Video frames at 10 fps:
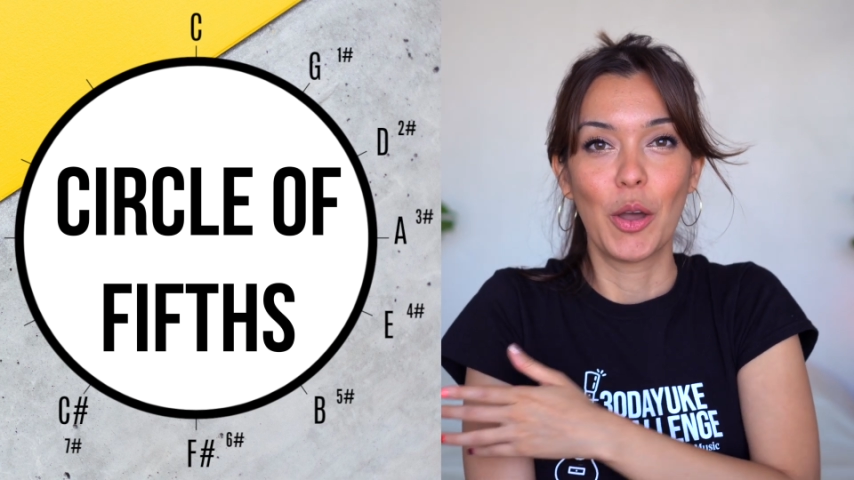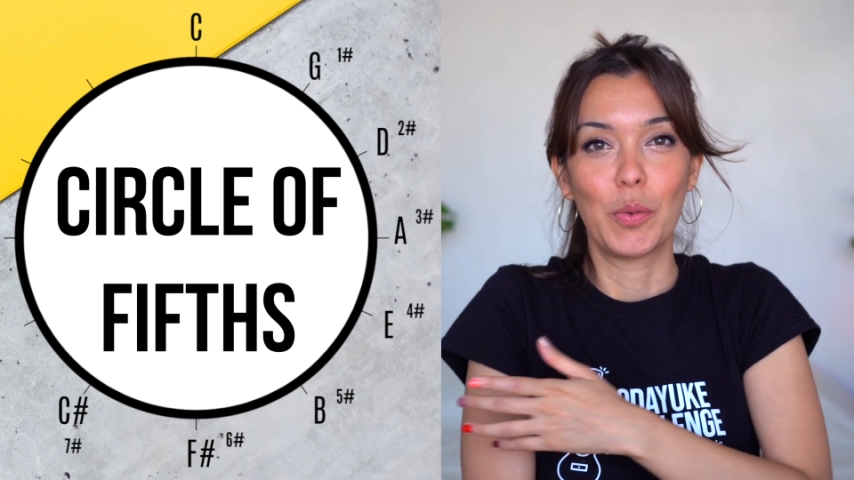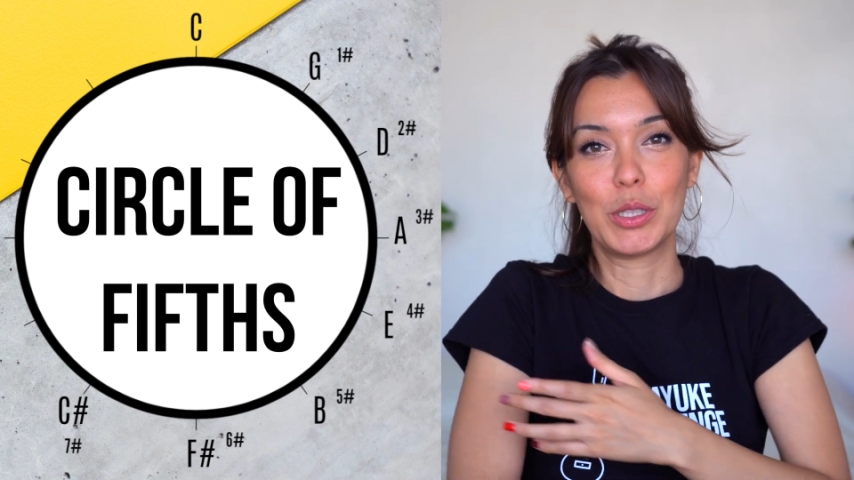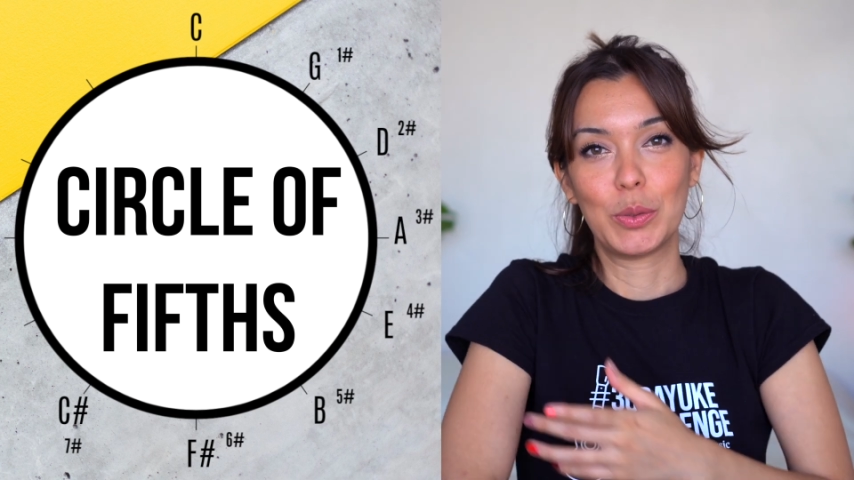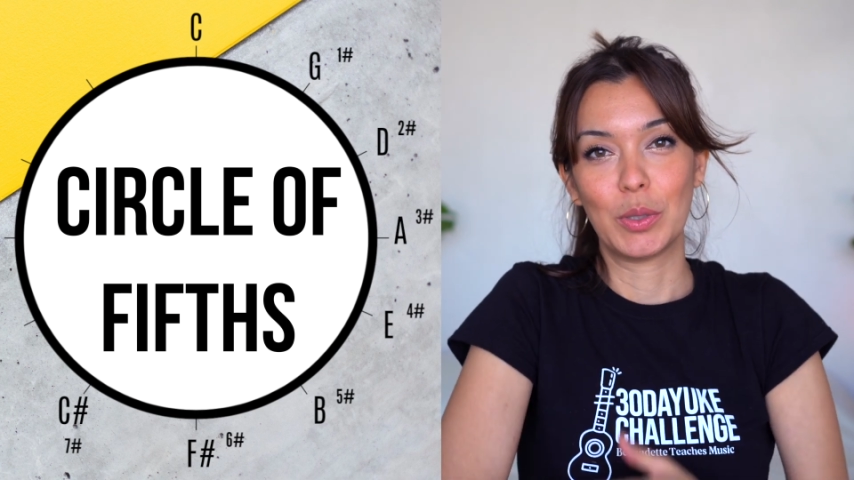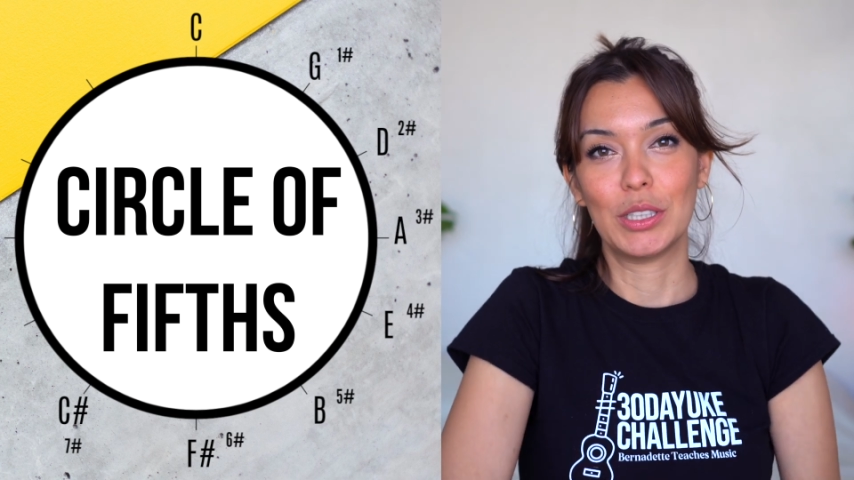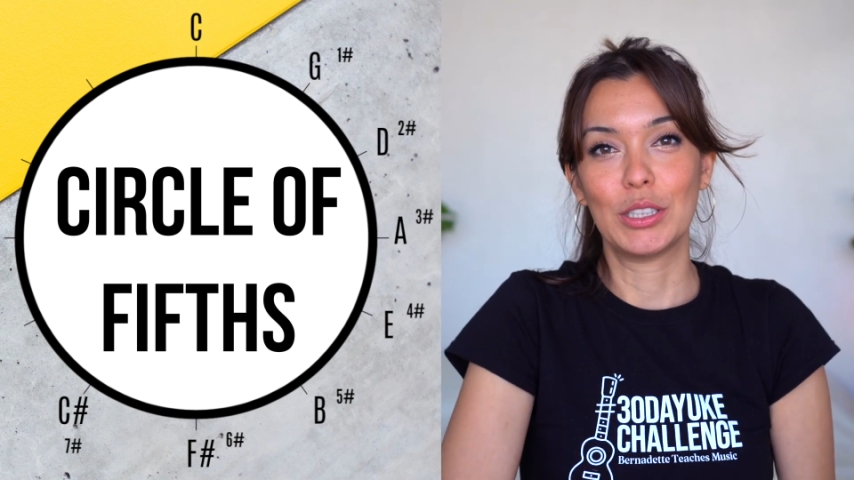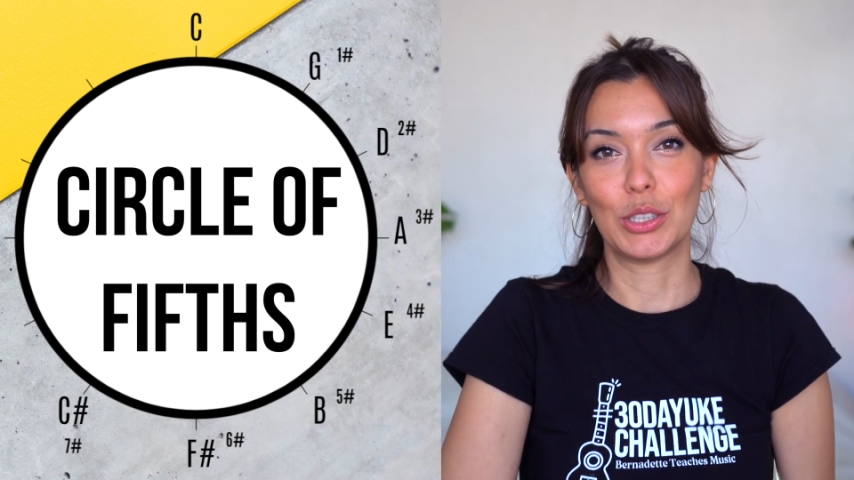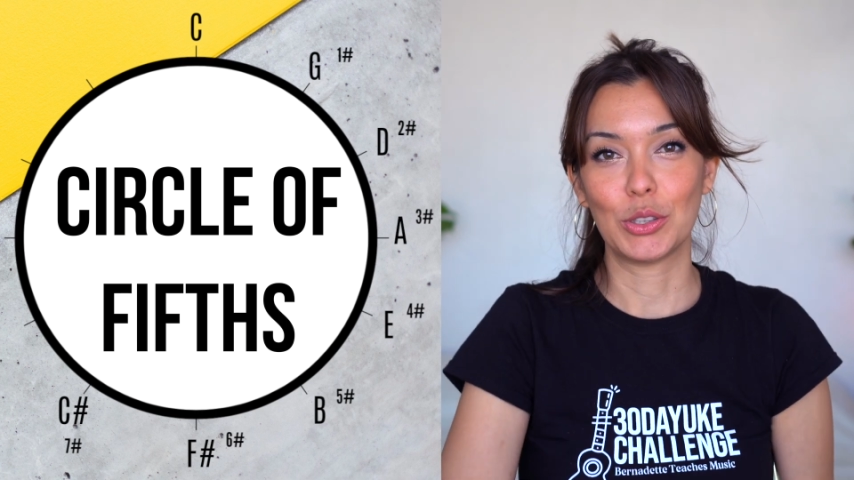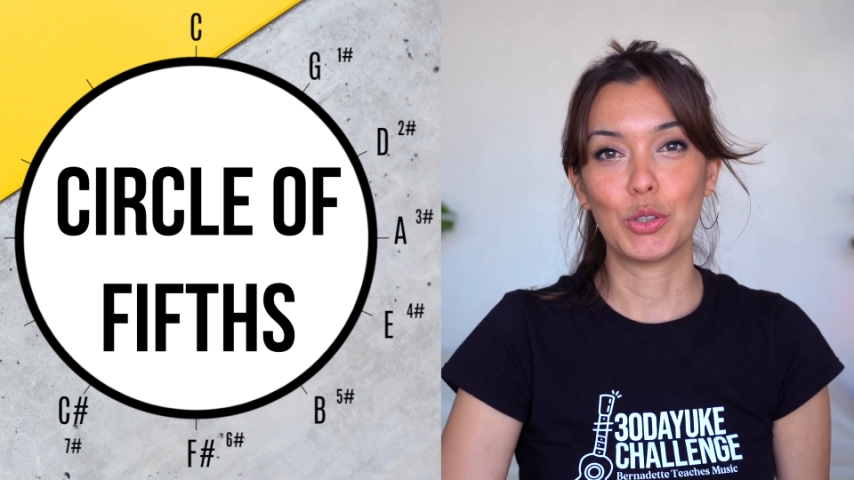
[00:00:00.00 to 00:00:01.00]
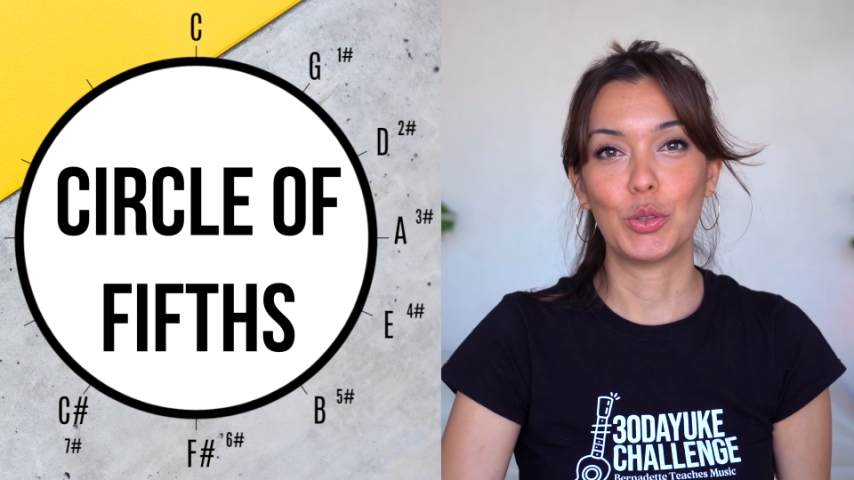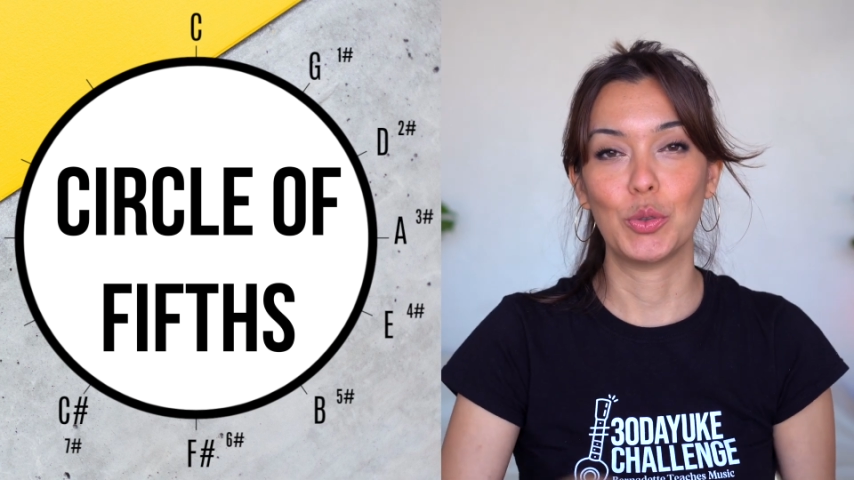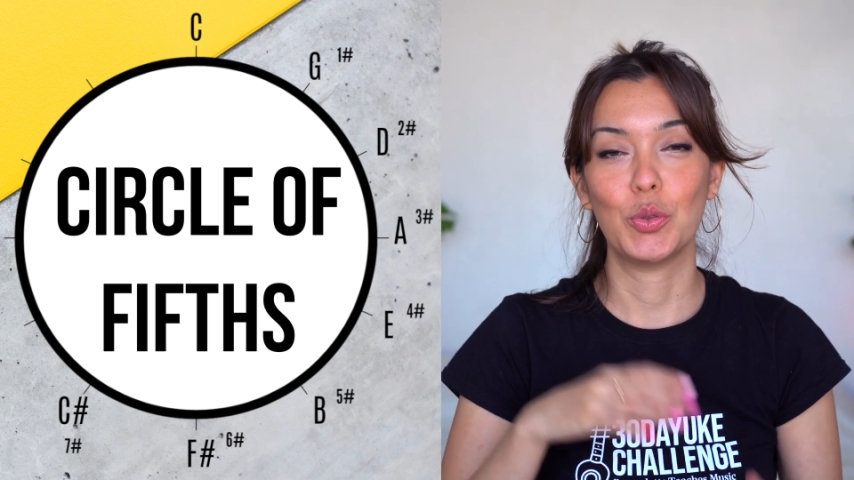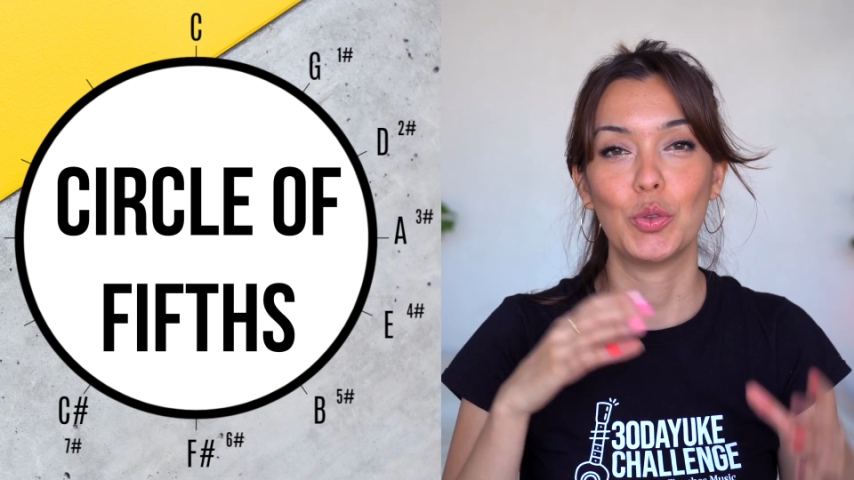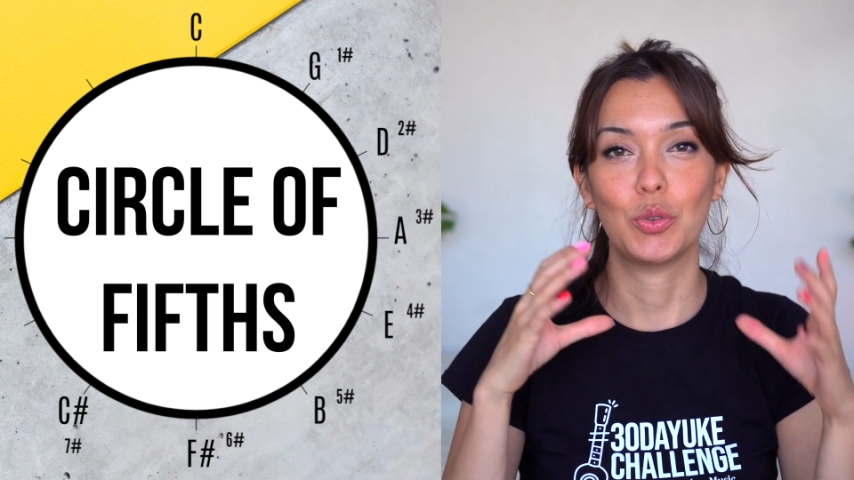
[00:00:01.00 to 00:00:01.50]
which was
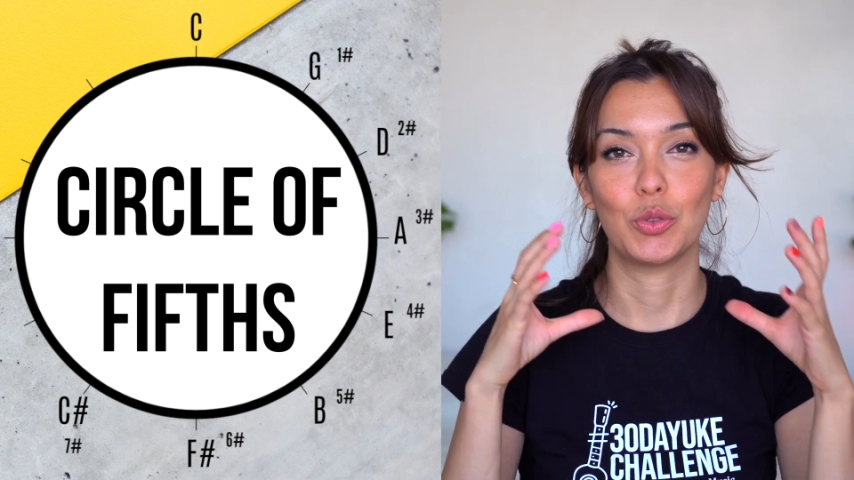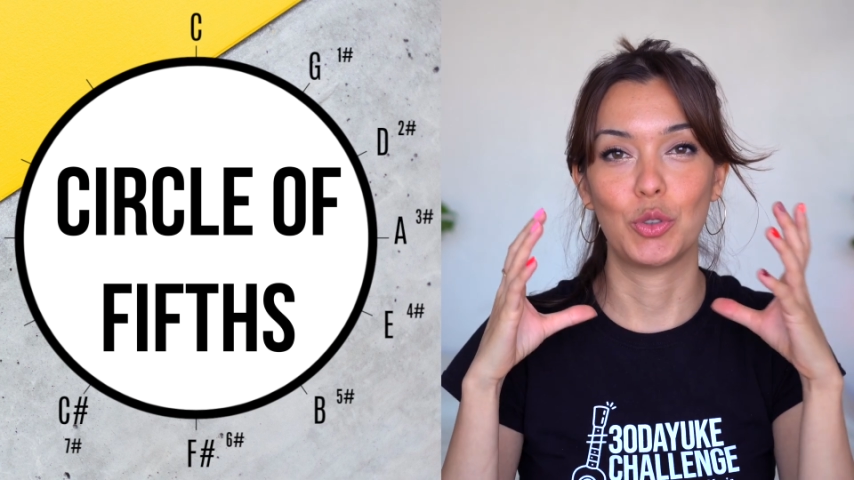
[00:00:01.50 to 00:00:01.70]
to